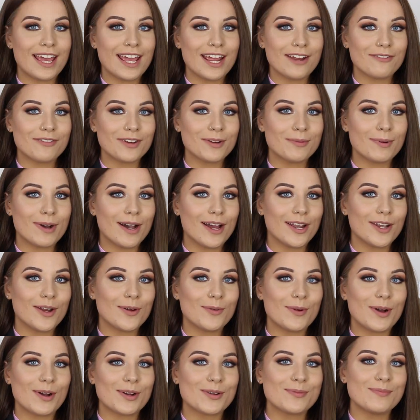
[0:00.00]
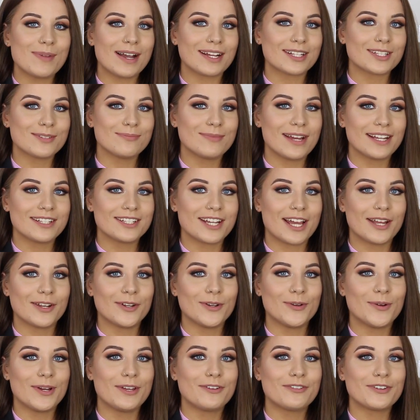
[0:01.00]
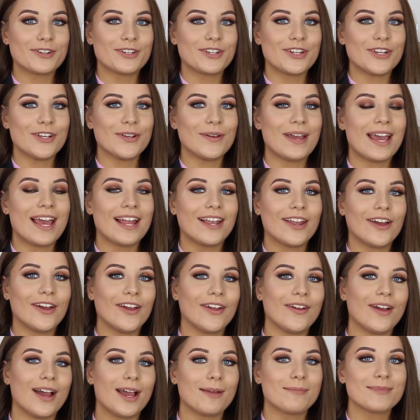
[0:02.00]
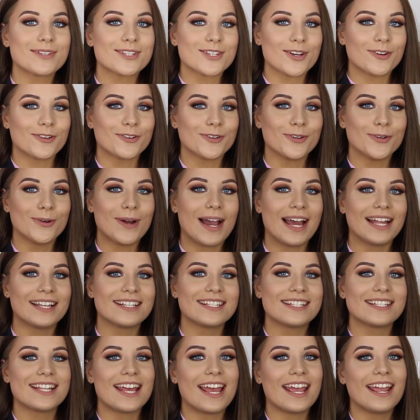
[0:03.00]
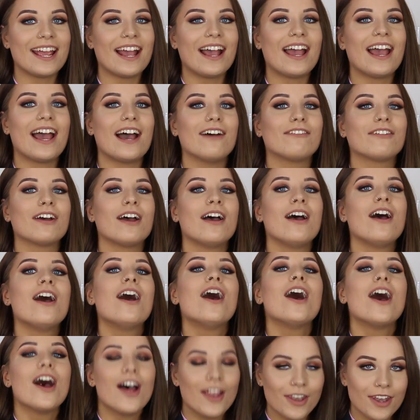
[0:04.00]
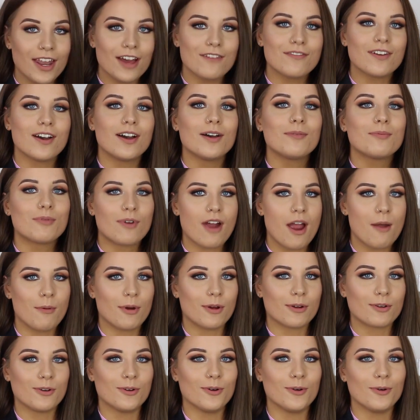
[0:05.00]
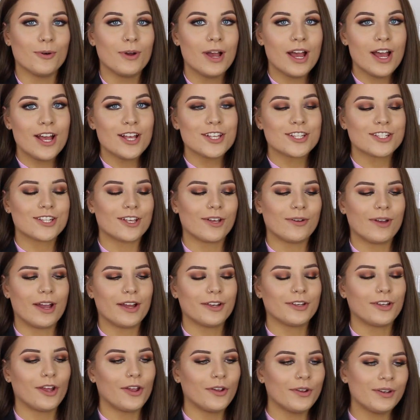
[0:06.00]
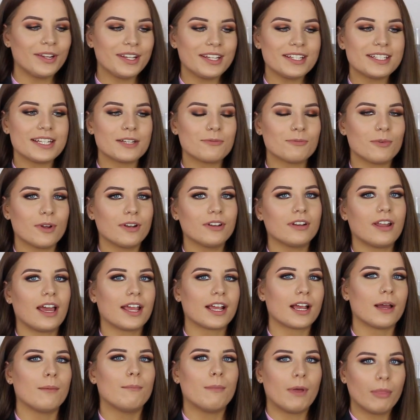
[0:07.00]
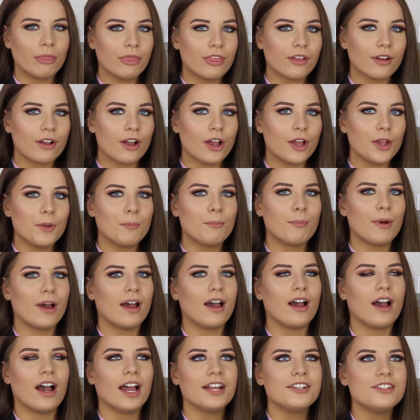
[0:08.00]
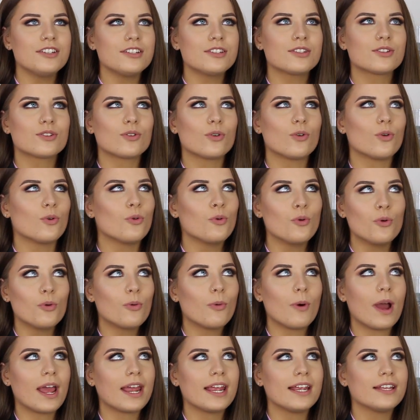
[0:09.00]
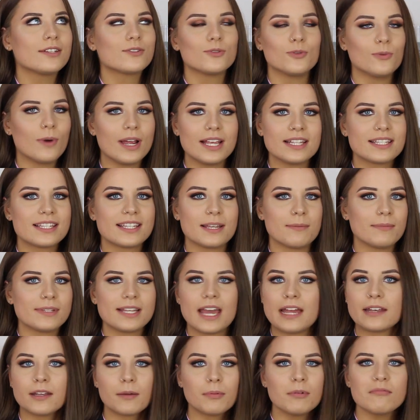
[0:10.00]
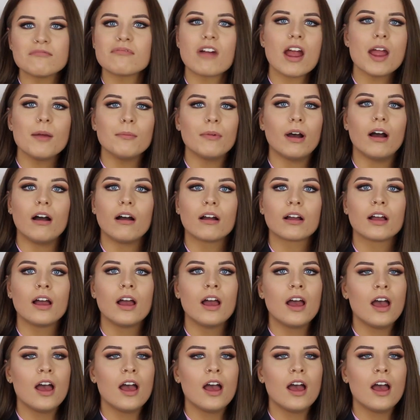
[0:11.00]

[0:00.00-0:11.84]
Hey everyone, welcome back to my channel. If you're new, hello, I'm Sorrel and today I have another Primark haul. So I know I only did one like a month ago, but I just always, always seem to end up in Primark.